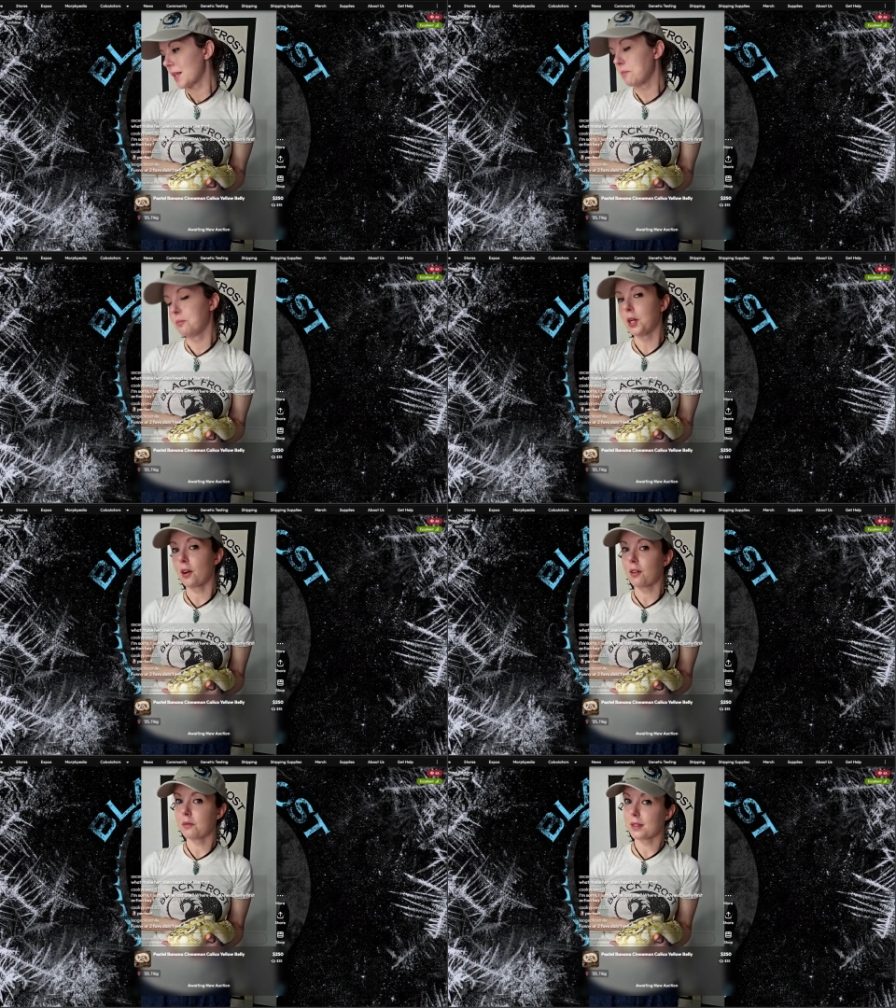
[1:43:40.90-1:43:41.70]

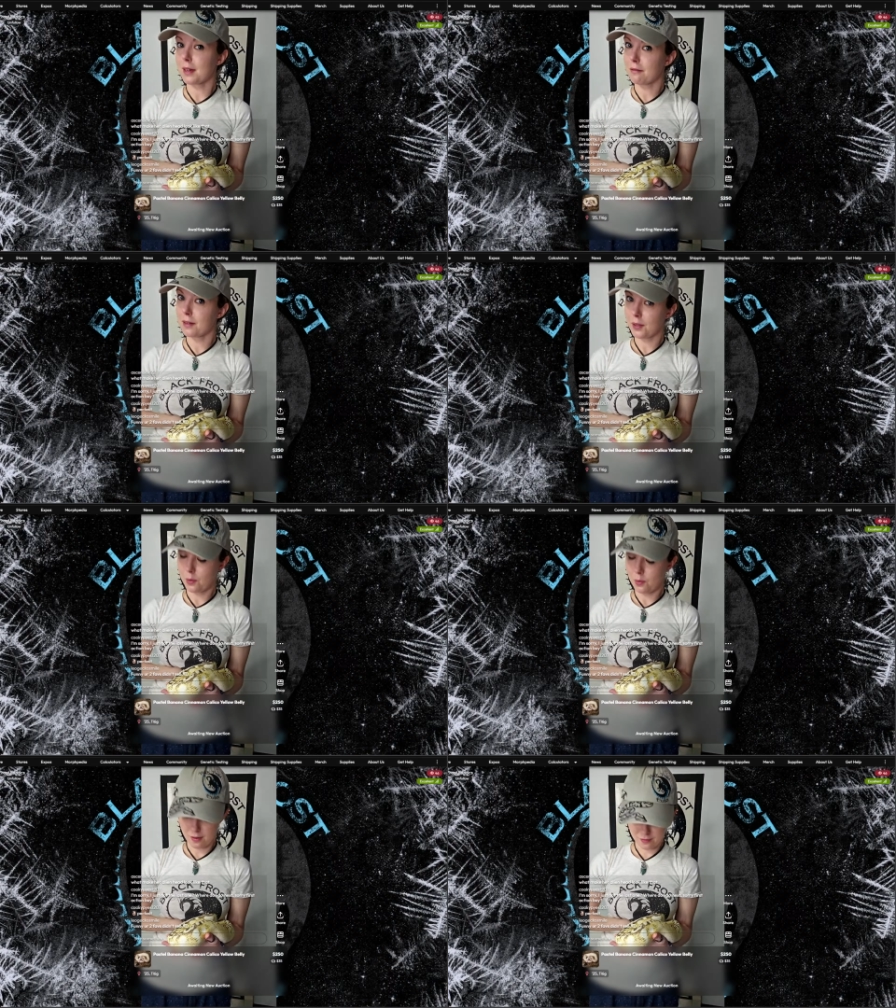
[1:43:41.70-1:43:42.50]
Buren was definitely
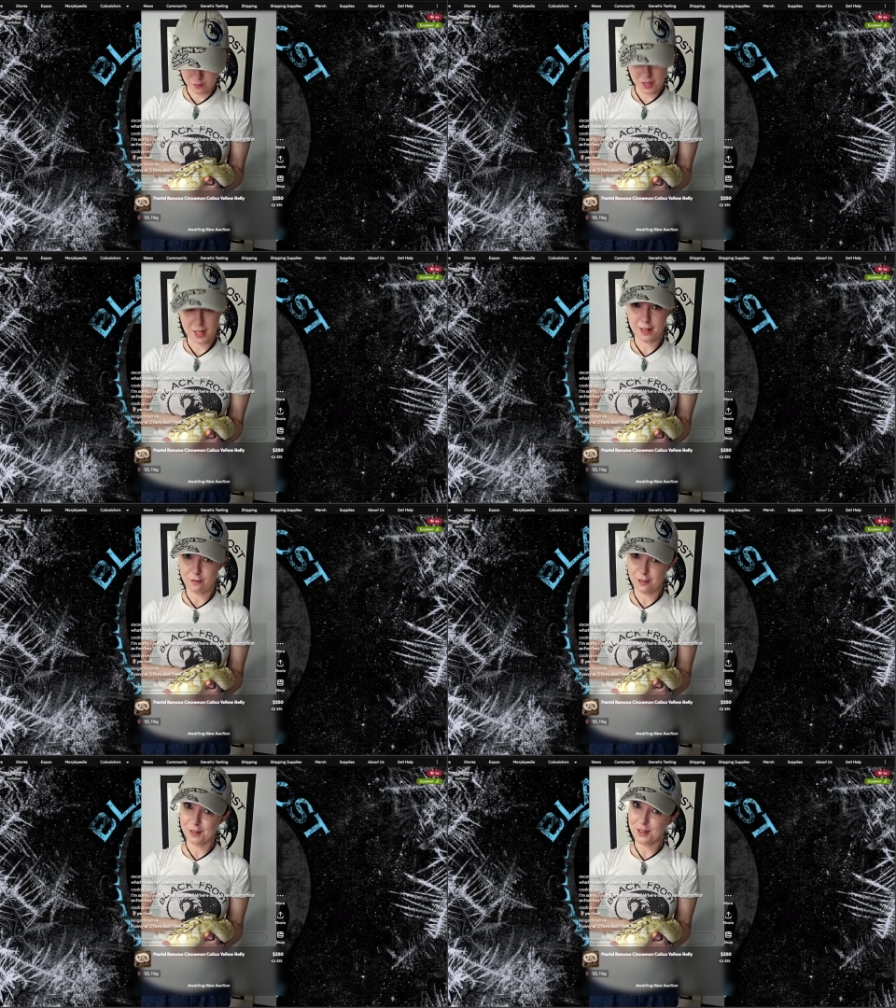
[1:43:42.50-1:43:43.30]
one of them, and he
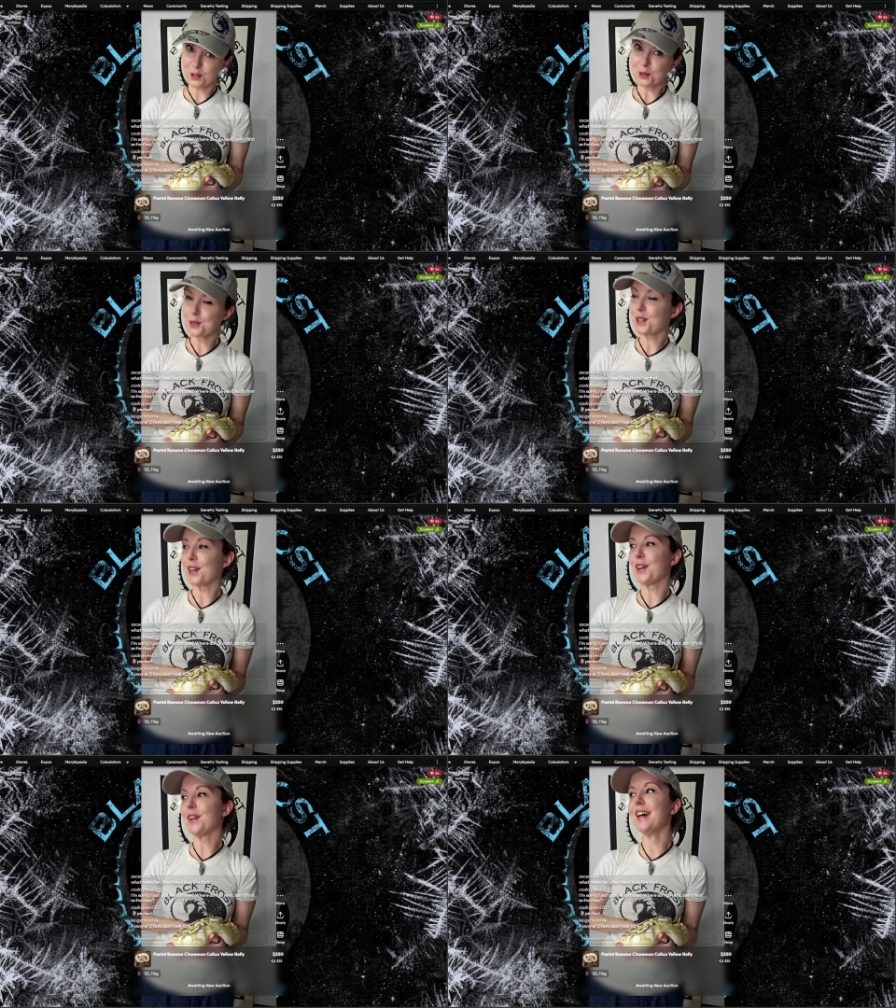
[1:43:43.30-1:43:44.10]
definitely sold.
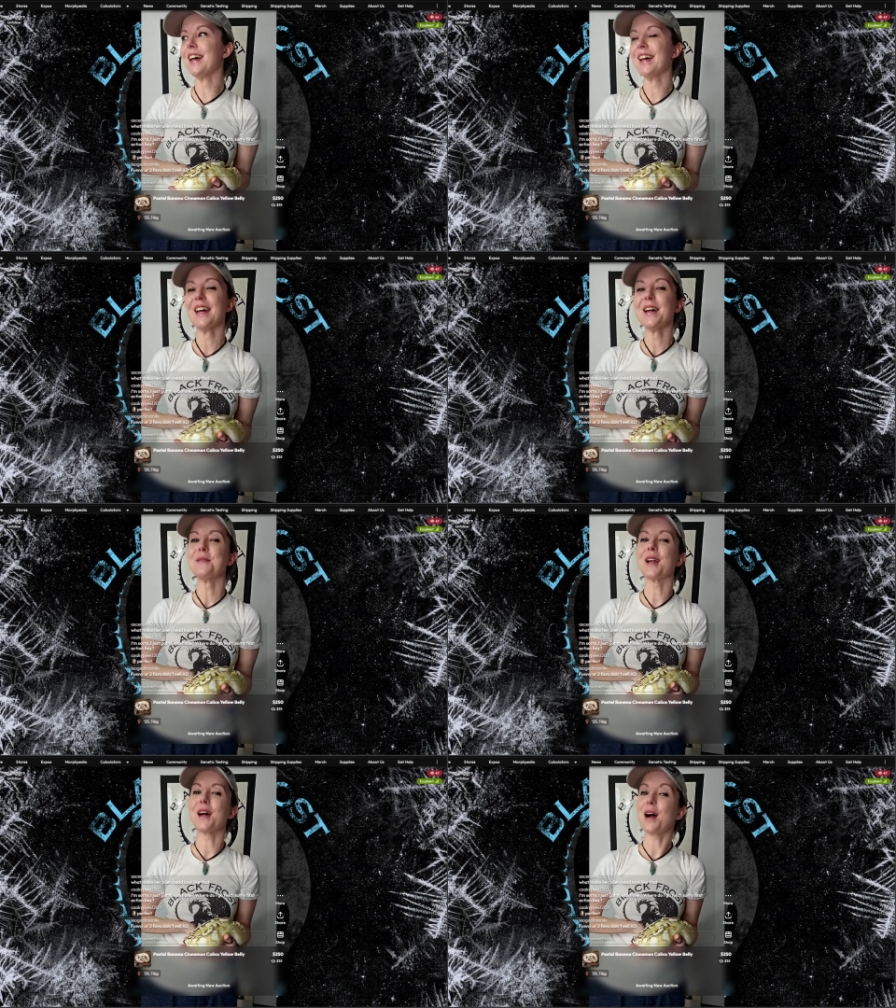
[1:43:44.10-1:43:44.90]
So,
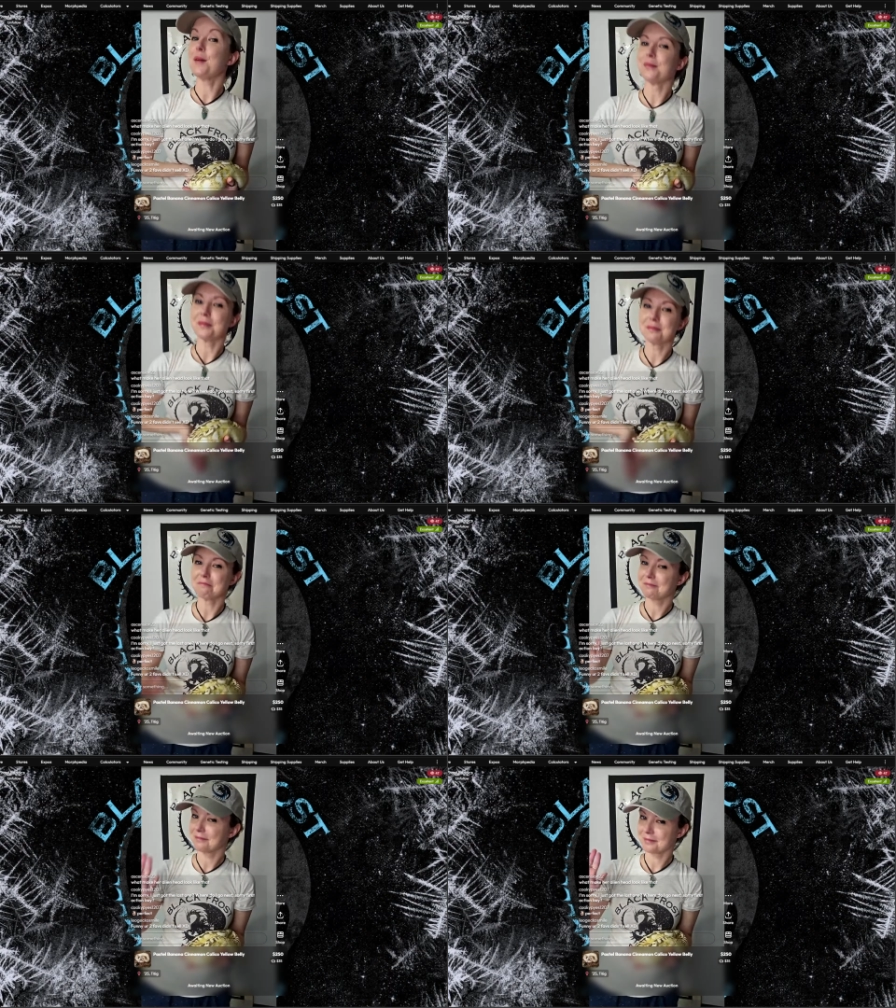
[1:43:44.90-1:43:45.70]
but I'm
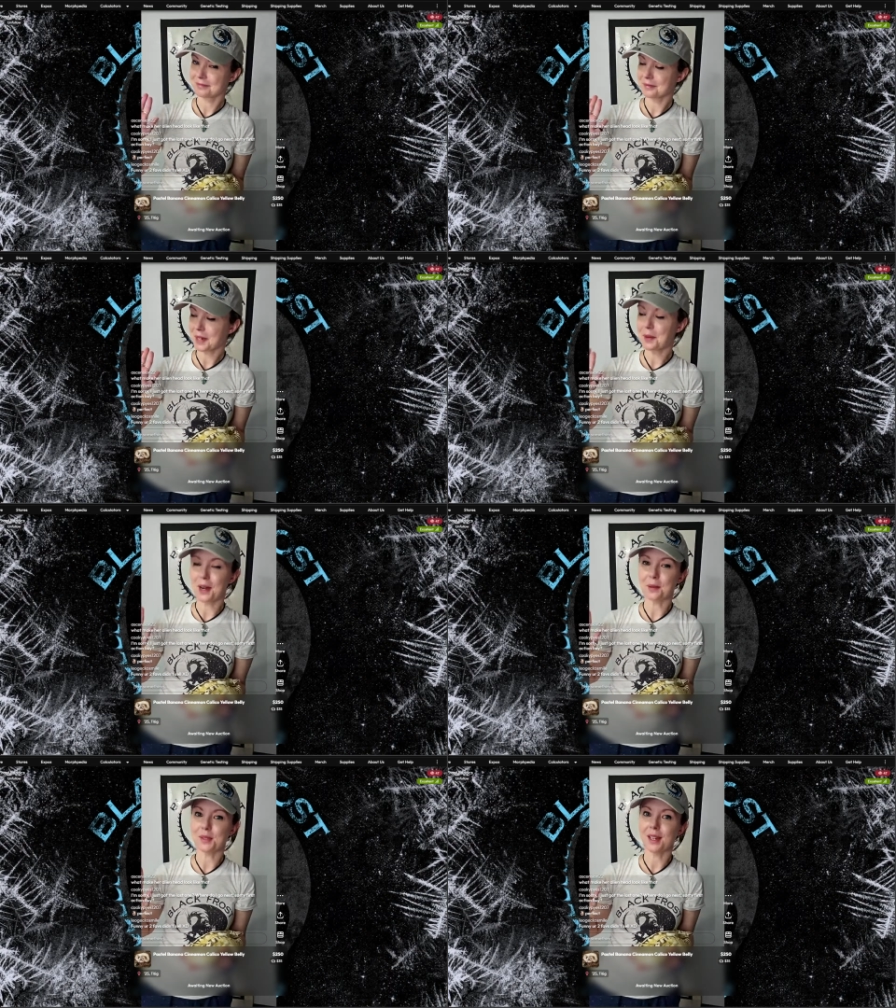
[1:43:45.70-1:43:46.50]

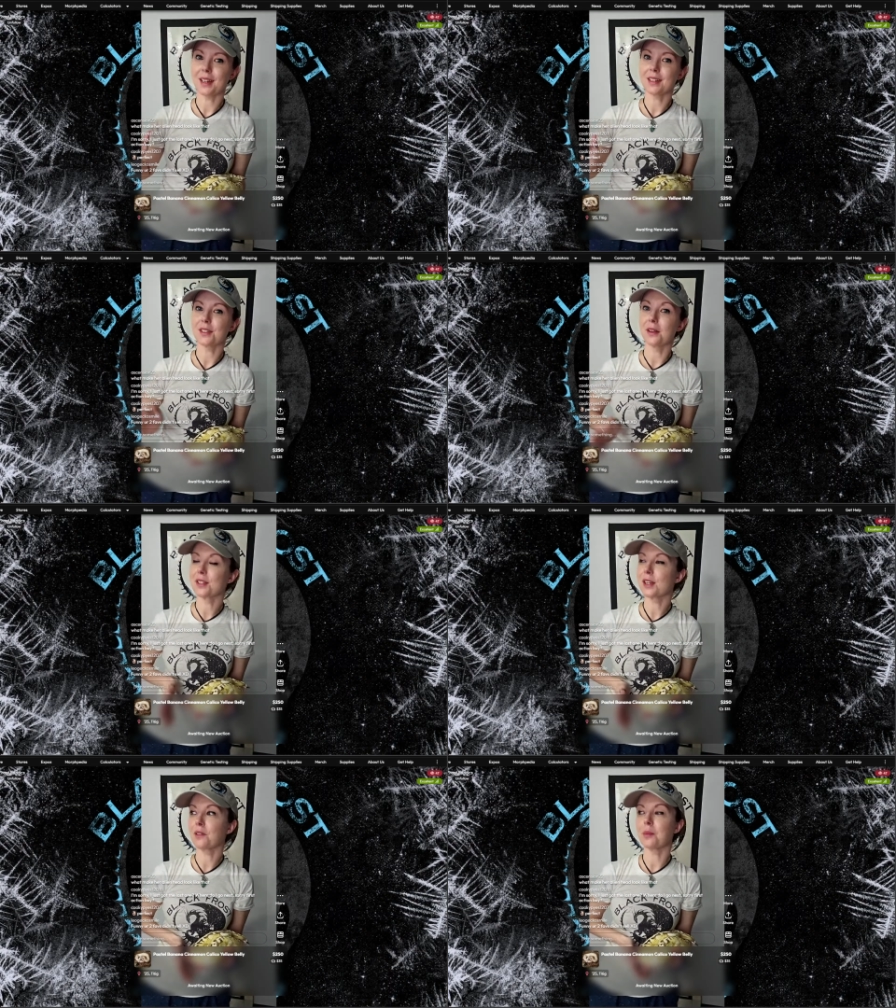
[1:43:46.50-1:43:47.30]
not upset as long
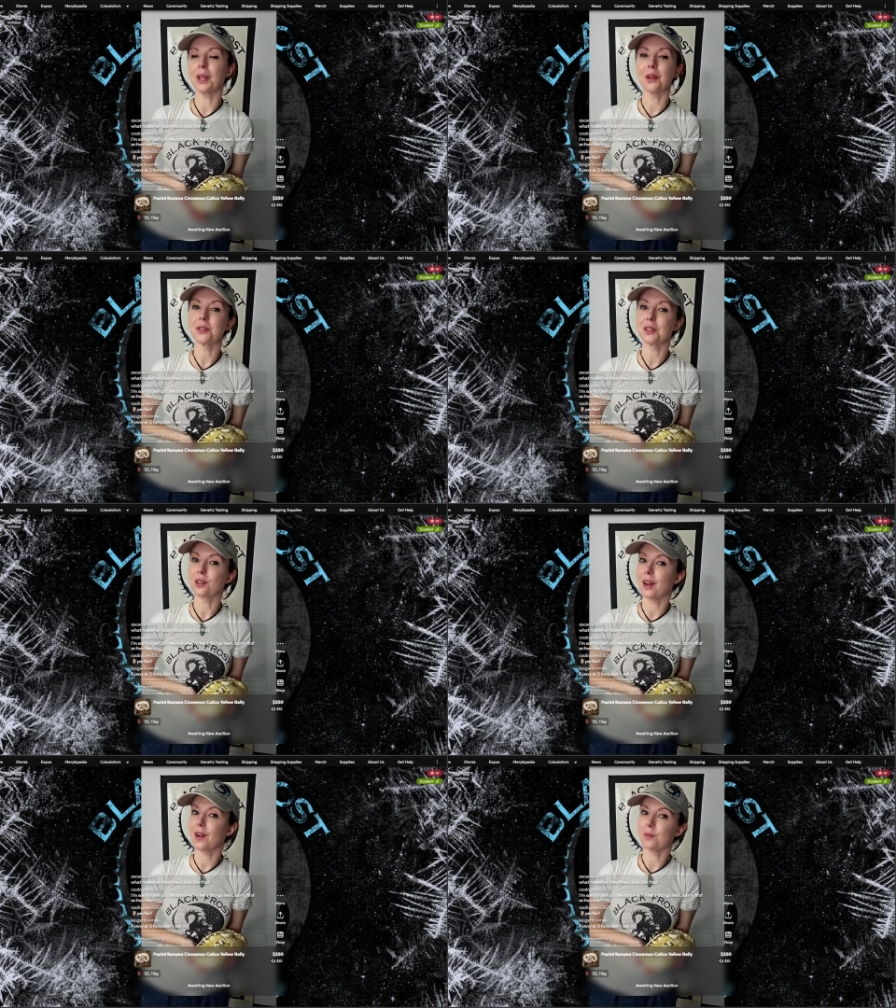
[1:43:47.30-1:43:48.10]
as everybody goes to
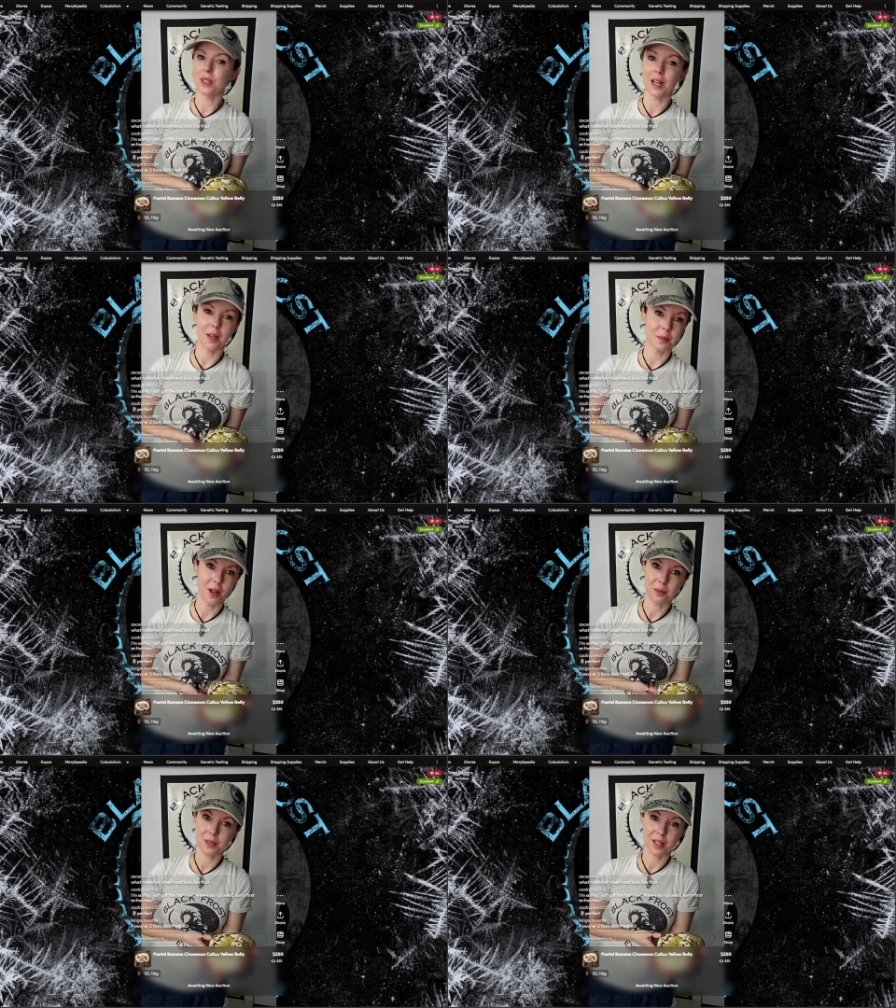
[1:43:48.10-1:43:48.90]
great homes. I am
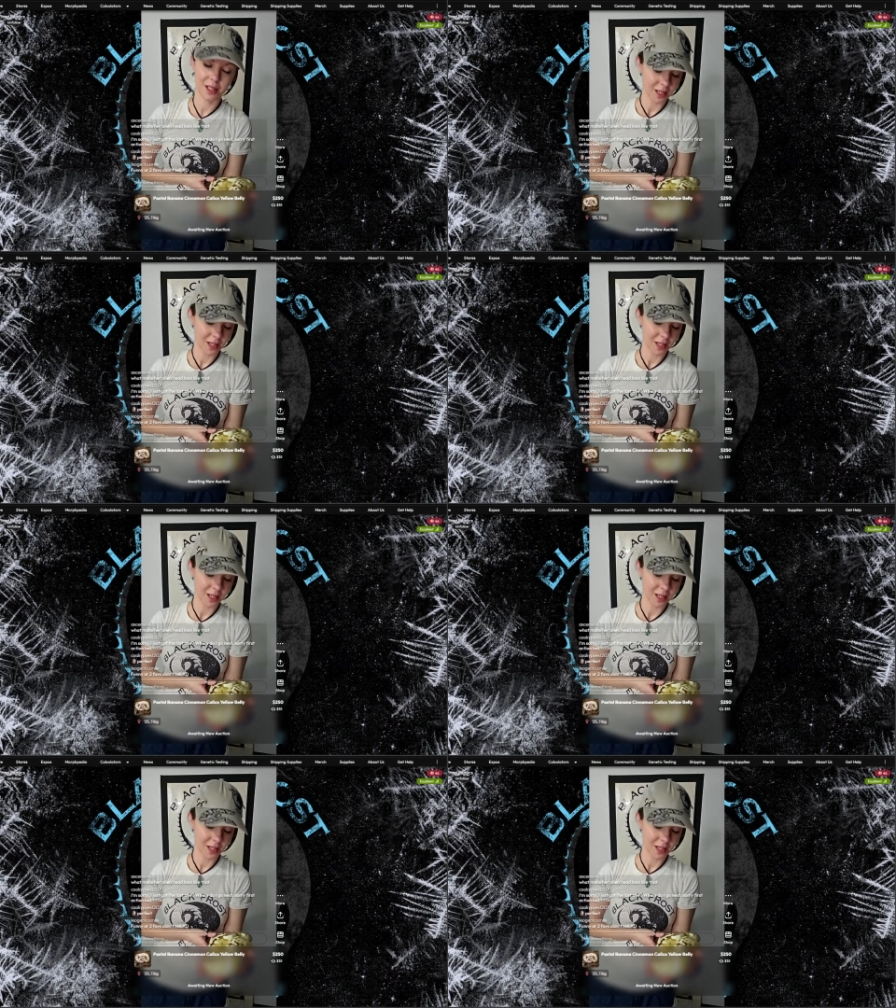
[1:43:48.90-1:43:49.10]
not upset.